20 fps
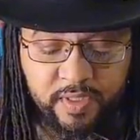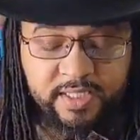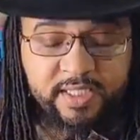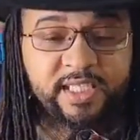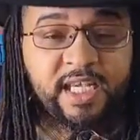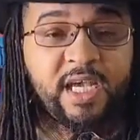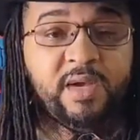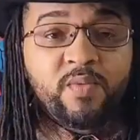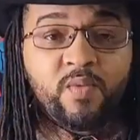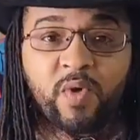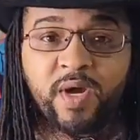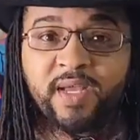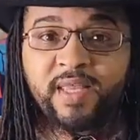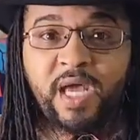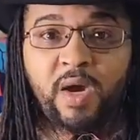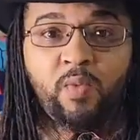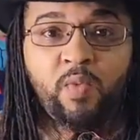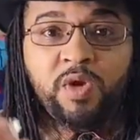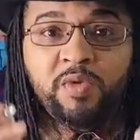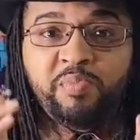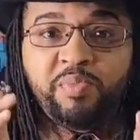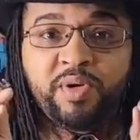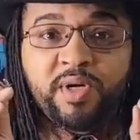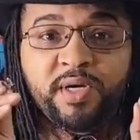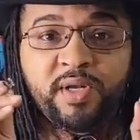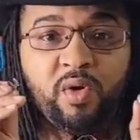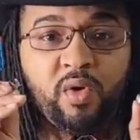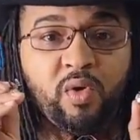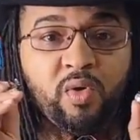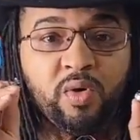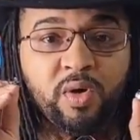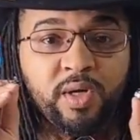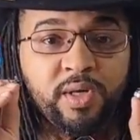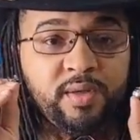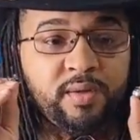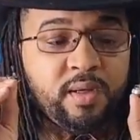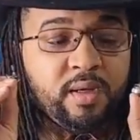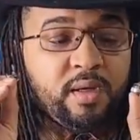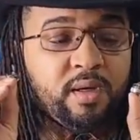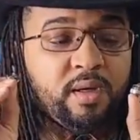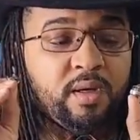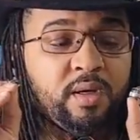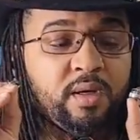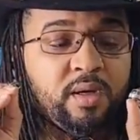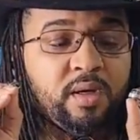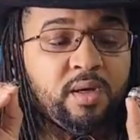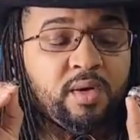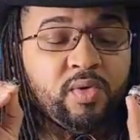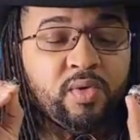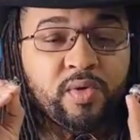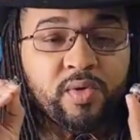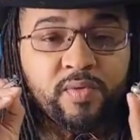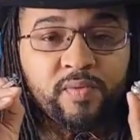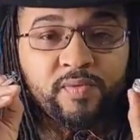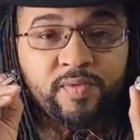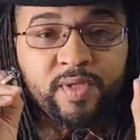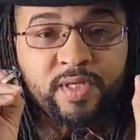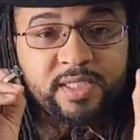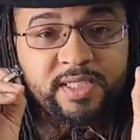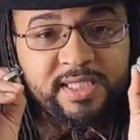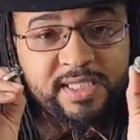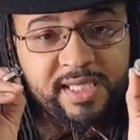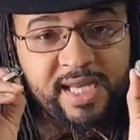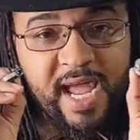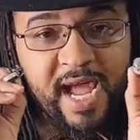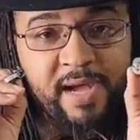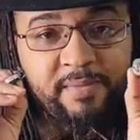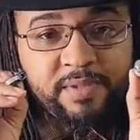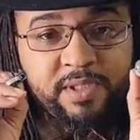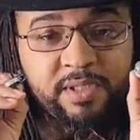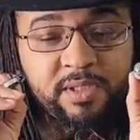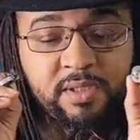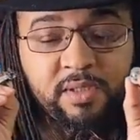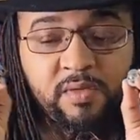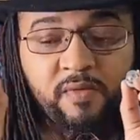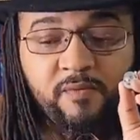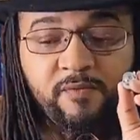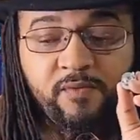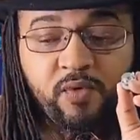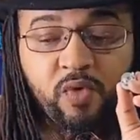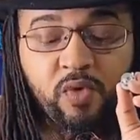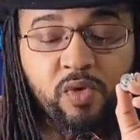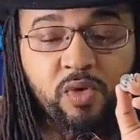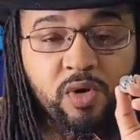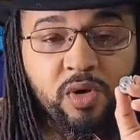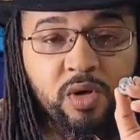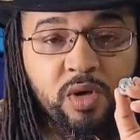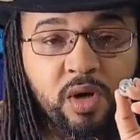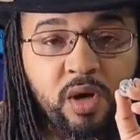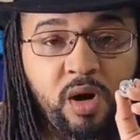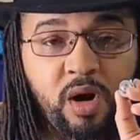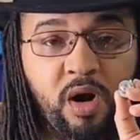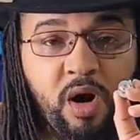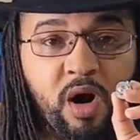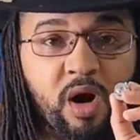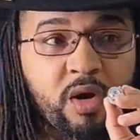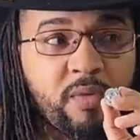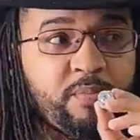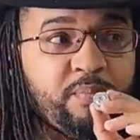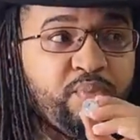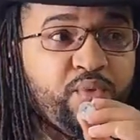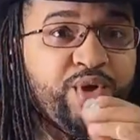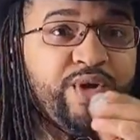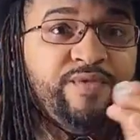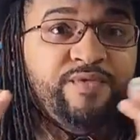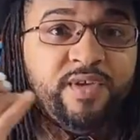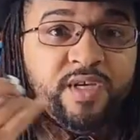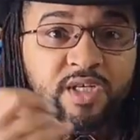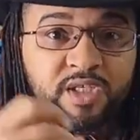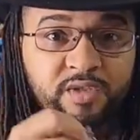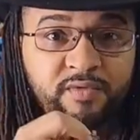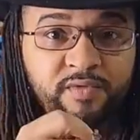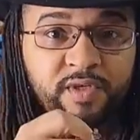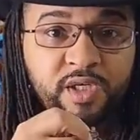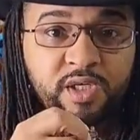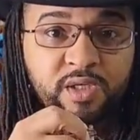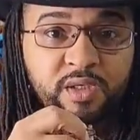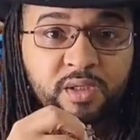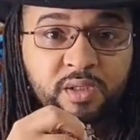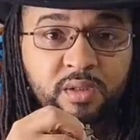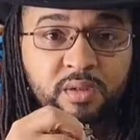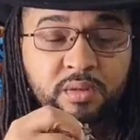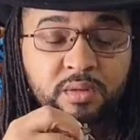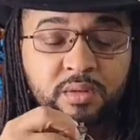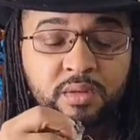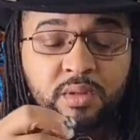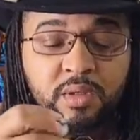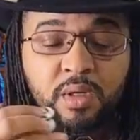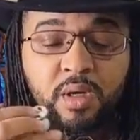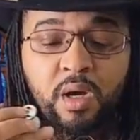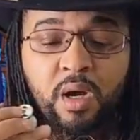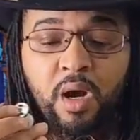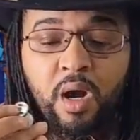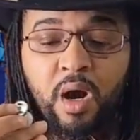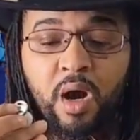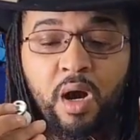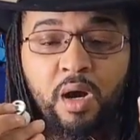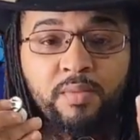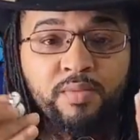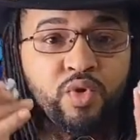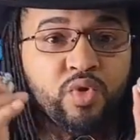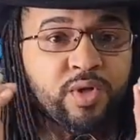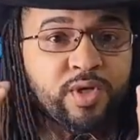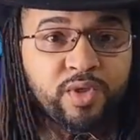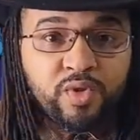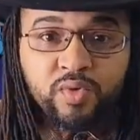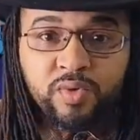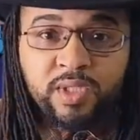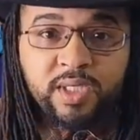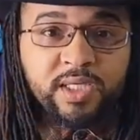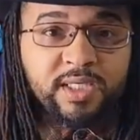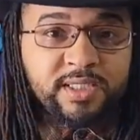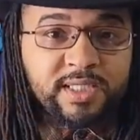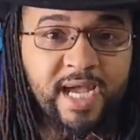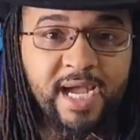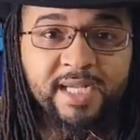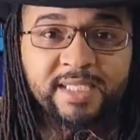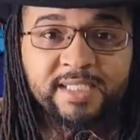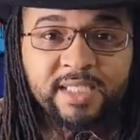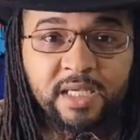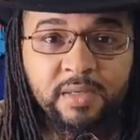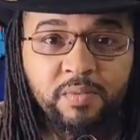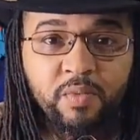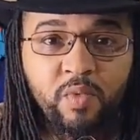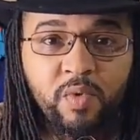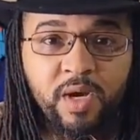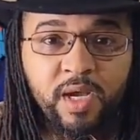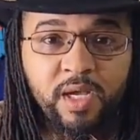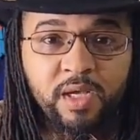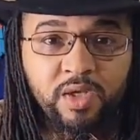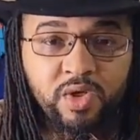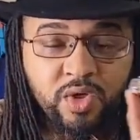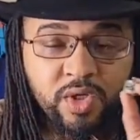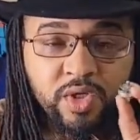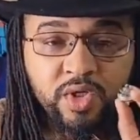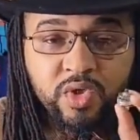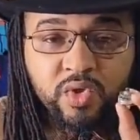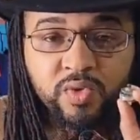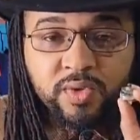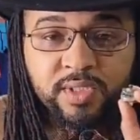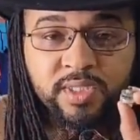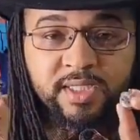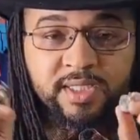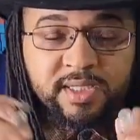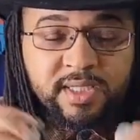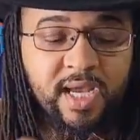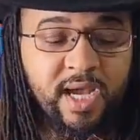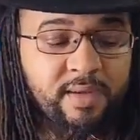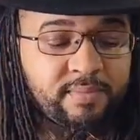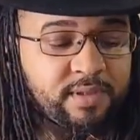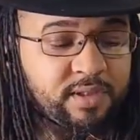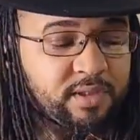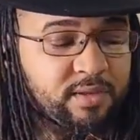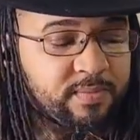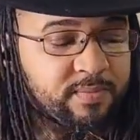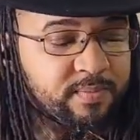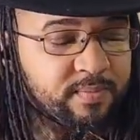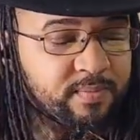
The same way that we put on the snaps for our previous video, you can do the exact same way, and you can use the snaps.